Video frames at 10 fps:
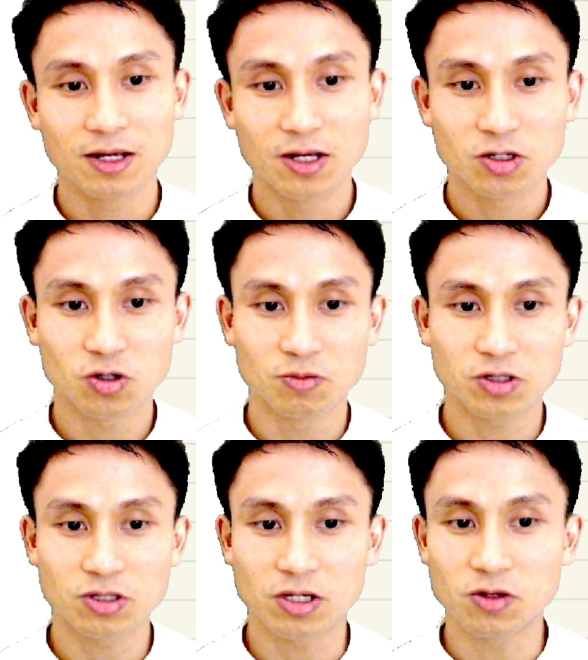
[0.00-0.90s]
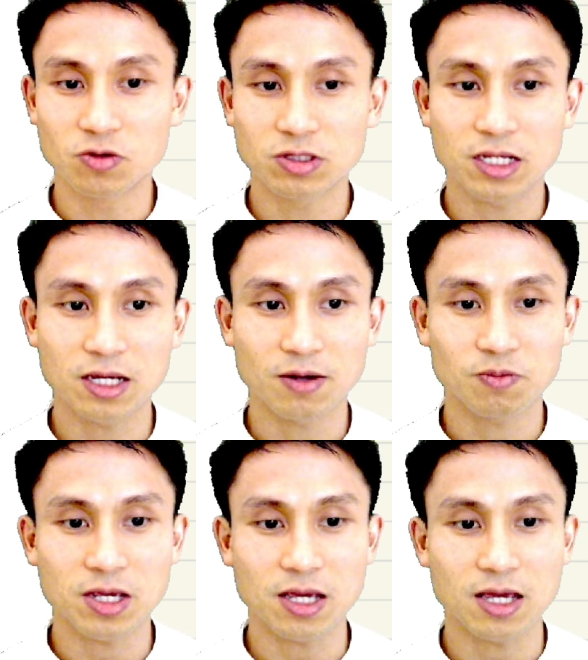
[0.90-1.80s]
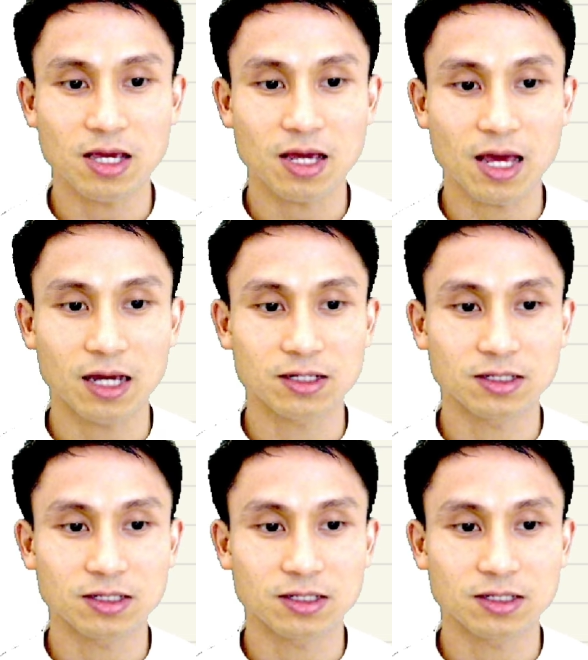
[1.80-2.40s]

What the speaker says: So I'm just going to use here Px